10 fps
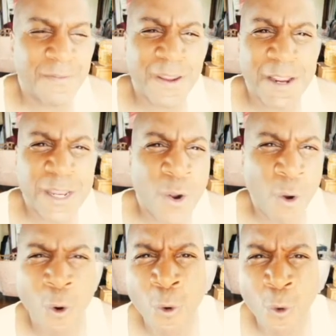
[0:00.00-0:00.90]
very
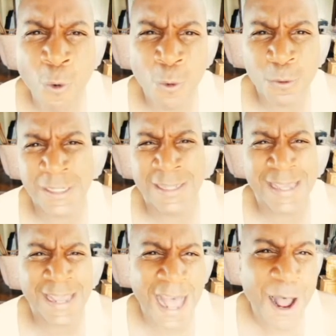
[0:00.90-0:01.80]
cold,
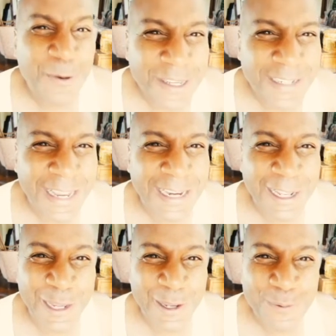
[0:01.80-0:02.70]

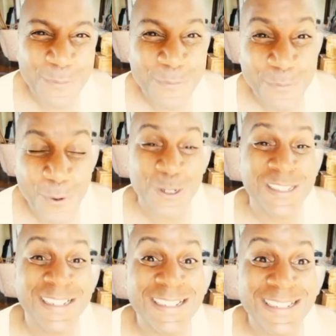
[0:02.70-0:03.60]
calculating
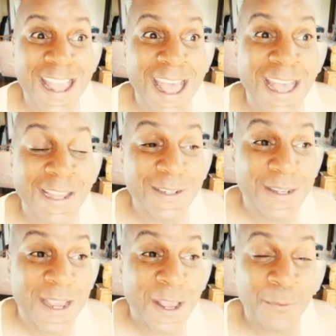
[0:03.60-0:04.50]
forces, and
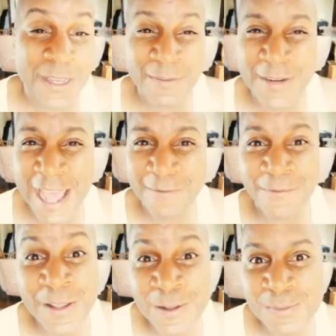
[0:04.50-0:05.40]
we even had
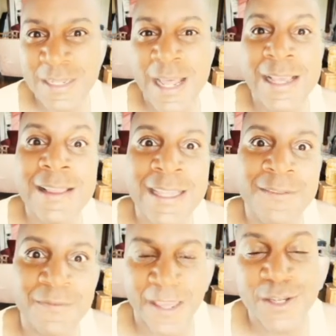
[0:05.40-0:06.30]
films like The
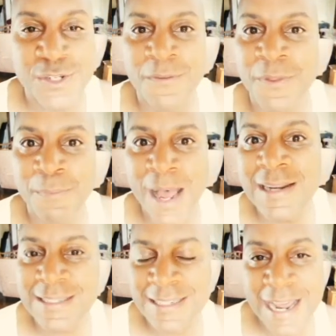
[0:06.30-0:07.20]
Invasion of the
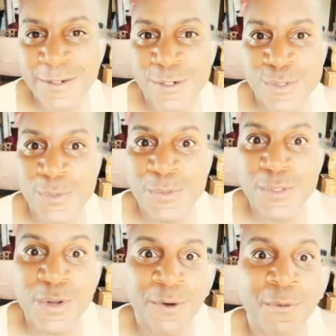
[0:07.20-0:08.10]
Body Snatchers, which was going to